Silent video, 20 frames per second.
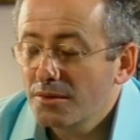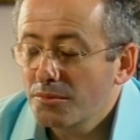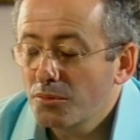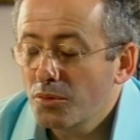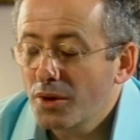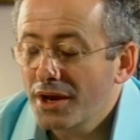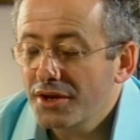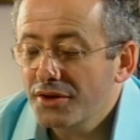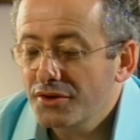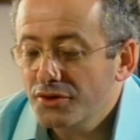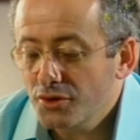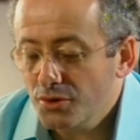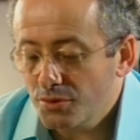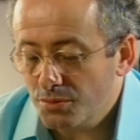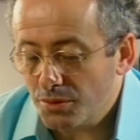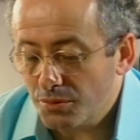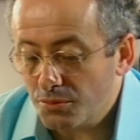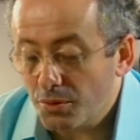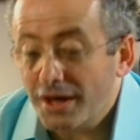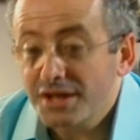When you
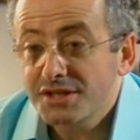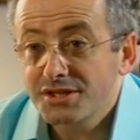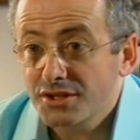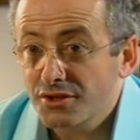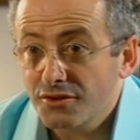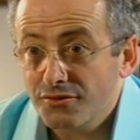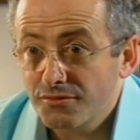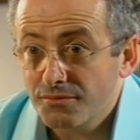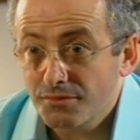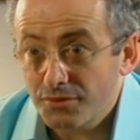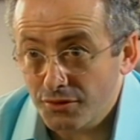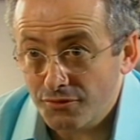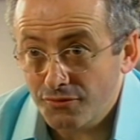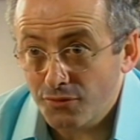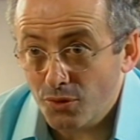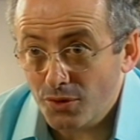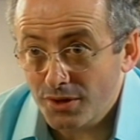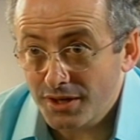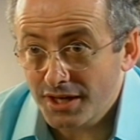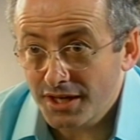were raising the
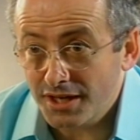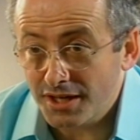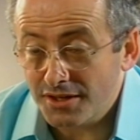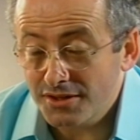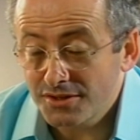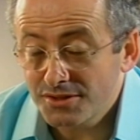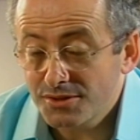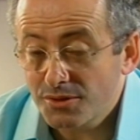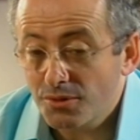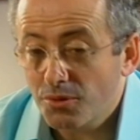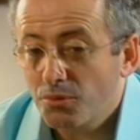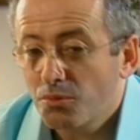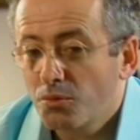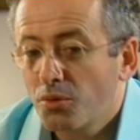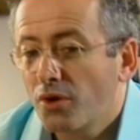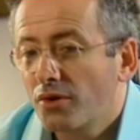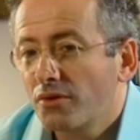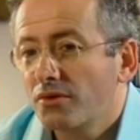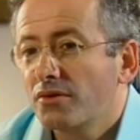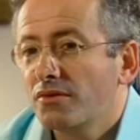four kids,
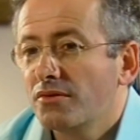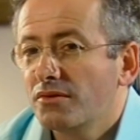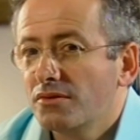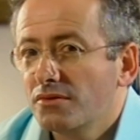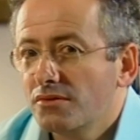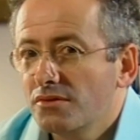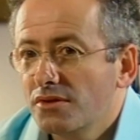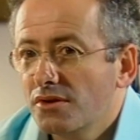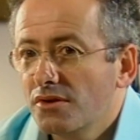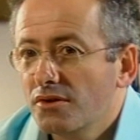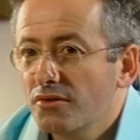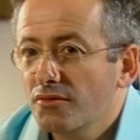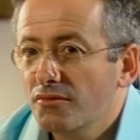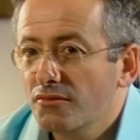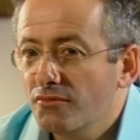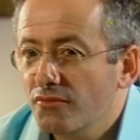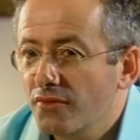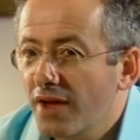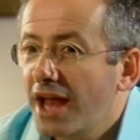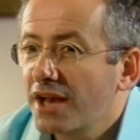what
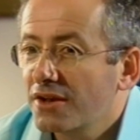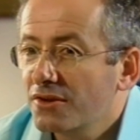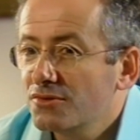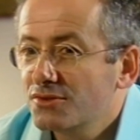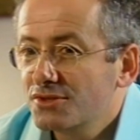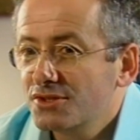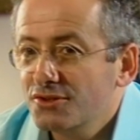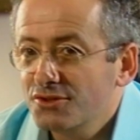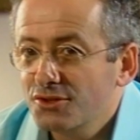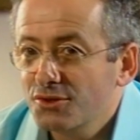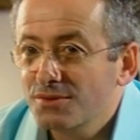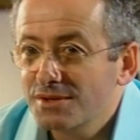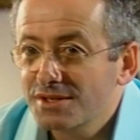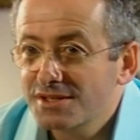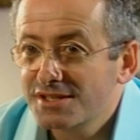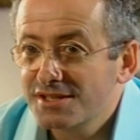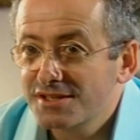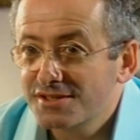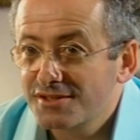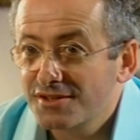values did you
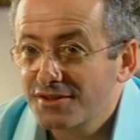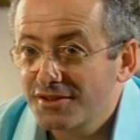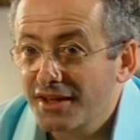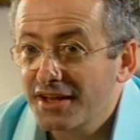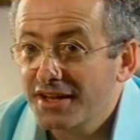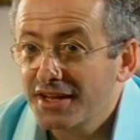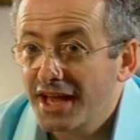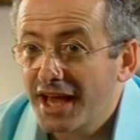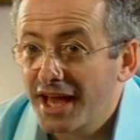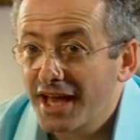insist that they